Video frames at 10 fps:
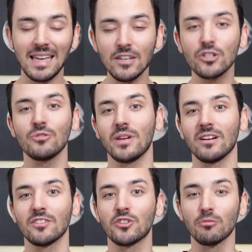issue
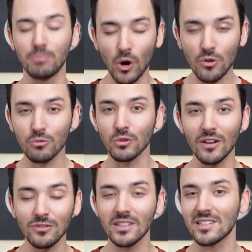here is they're both
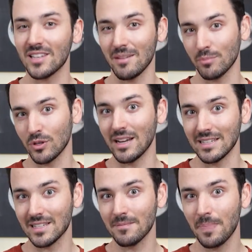roughly the same
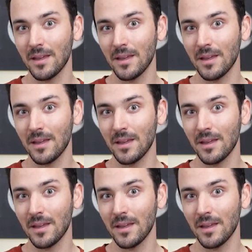price.